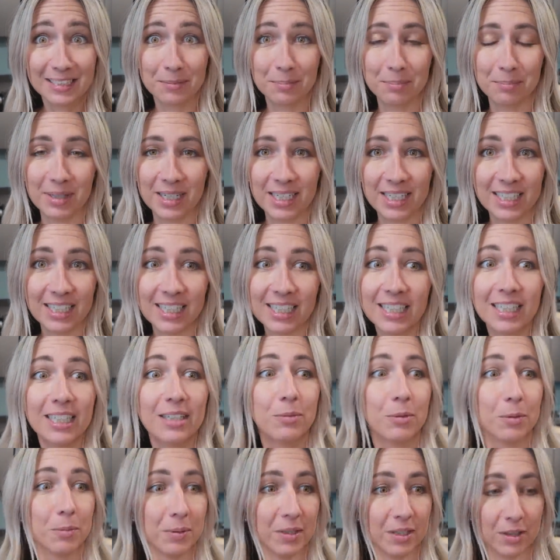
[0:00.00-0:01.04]
Monday
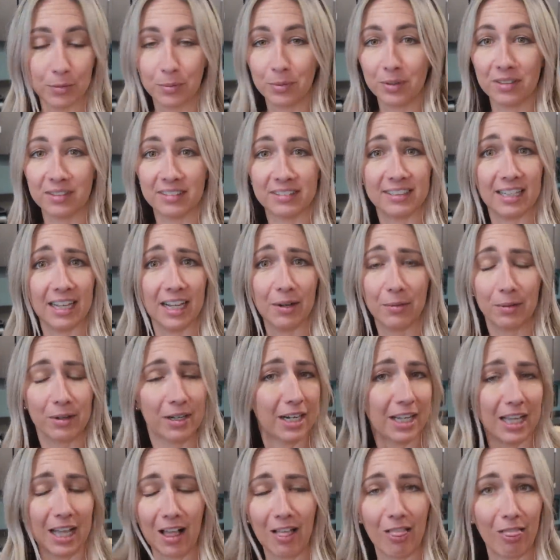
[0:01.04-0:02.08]
will be the real day. We're
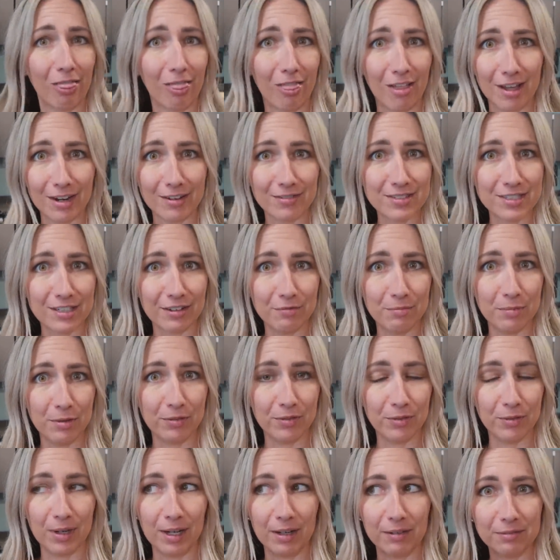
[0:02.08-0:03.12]
gonna get a lot of stuff
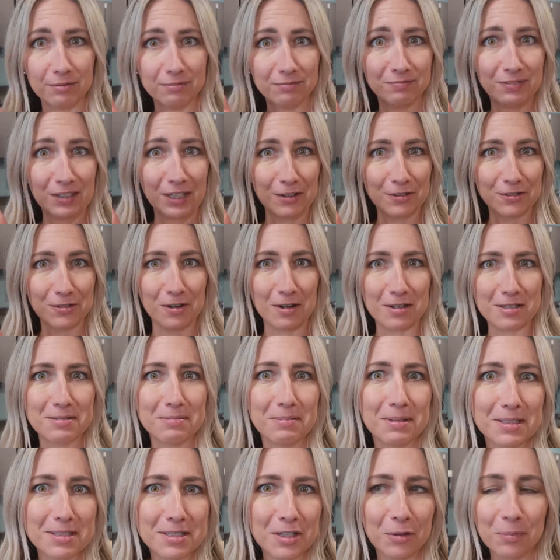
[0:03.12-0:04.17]
moved around. Fingers crossed.
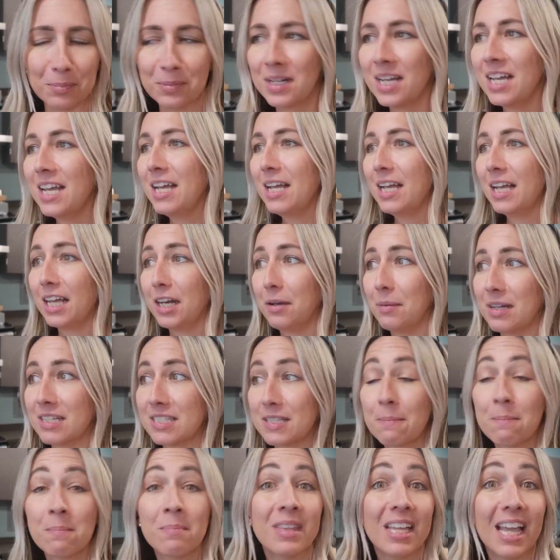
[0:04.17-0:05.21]
Let's hope. Anyways,
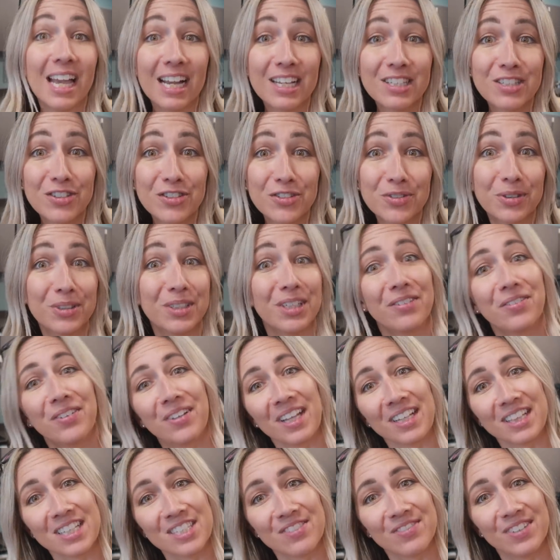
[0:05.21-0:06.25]
as usual, if you
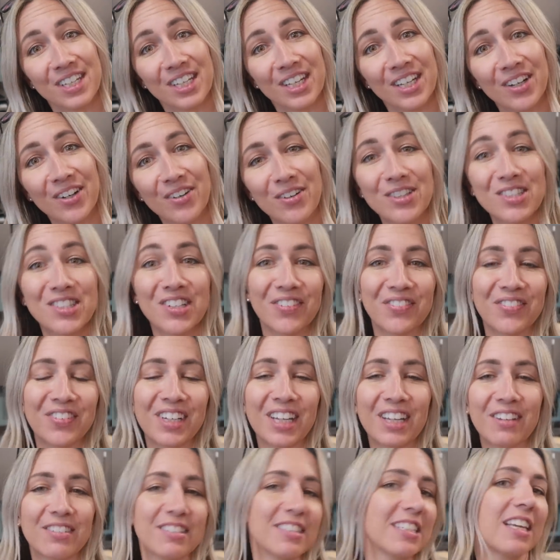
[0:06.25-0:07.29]
like this video, don't
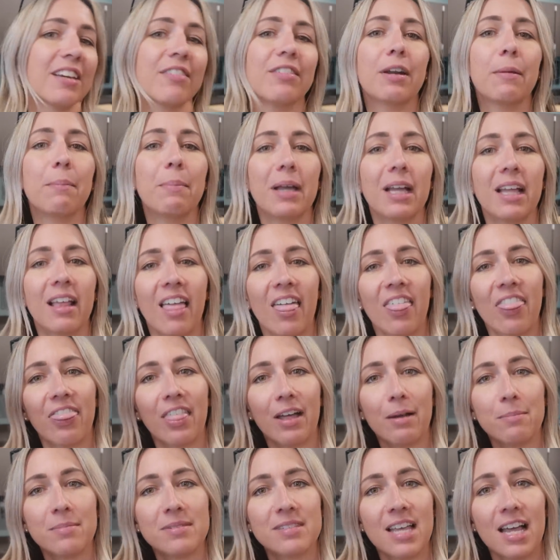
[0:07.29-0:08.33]
forget to give it a big
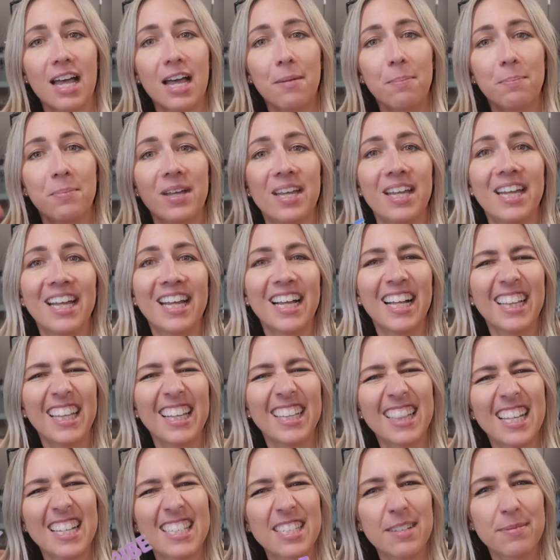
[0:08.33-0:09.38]
thumbs up,
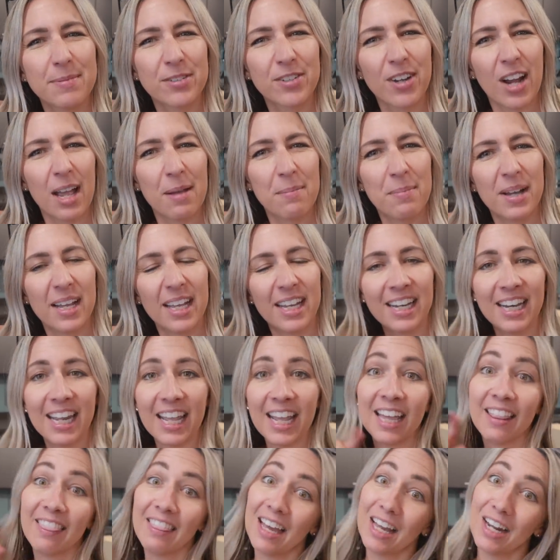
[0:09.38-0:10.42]
click that subscribe button
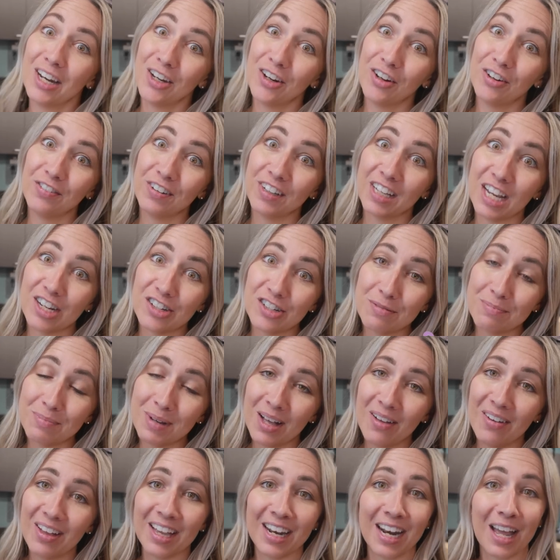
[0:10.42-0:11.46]
and that notification
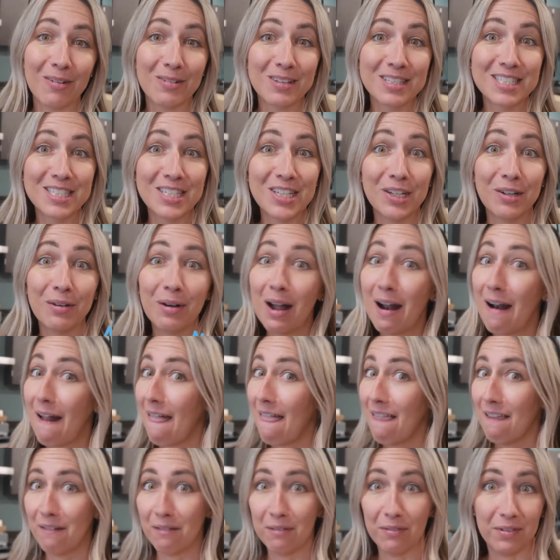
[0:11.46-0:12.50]
bell, and I will see you
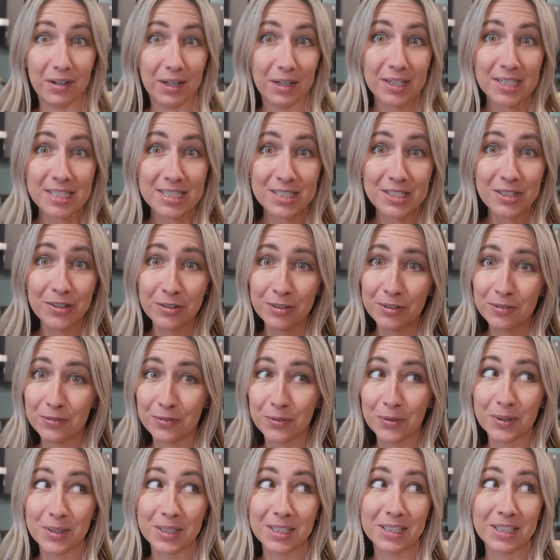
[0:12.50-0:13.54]
very soon
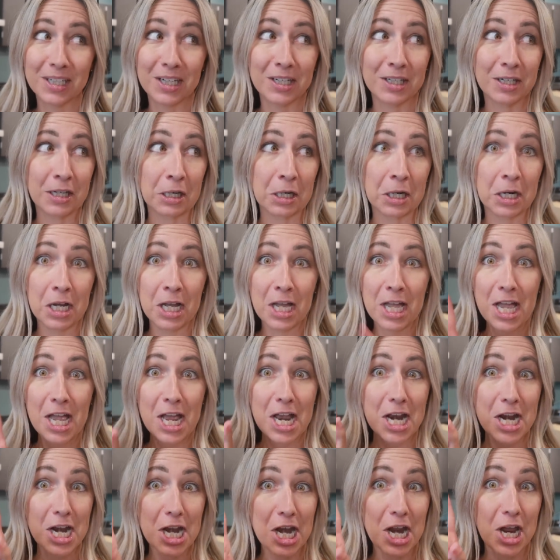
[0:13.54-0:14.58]
for our
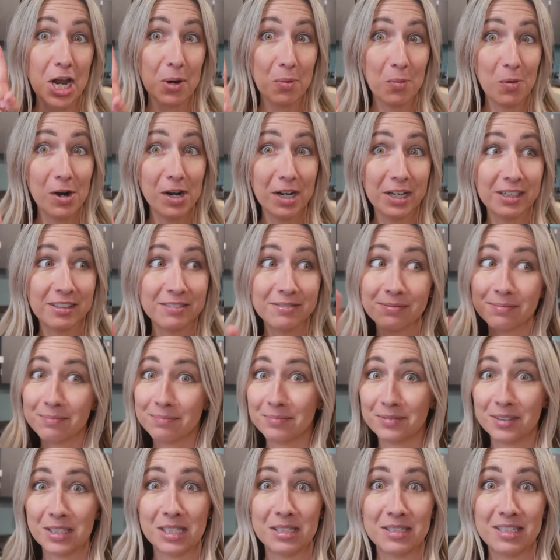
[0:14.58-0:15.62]
day
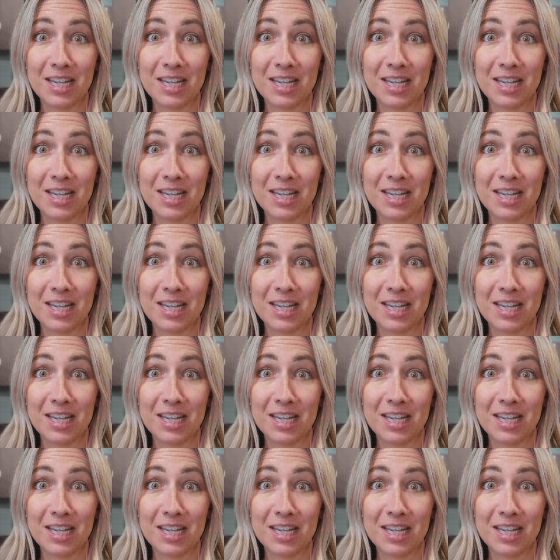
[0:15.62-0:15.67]
one